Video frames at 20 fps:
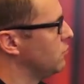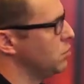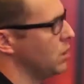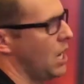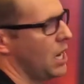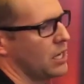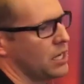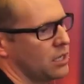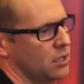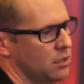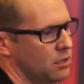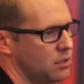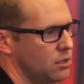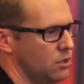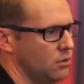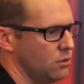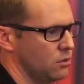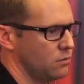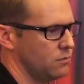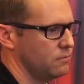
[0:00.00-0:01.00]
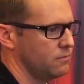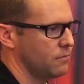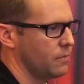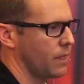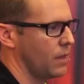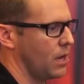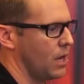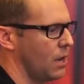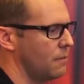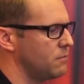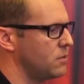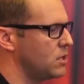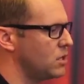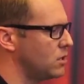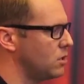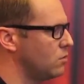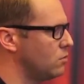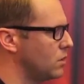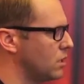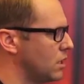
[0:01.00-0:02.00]
block MQ.
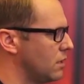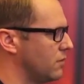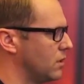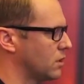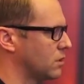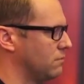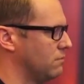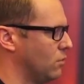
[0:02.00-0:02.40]
MQ will give it to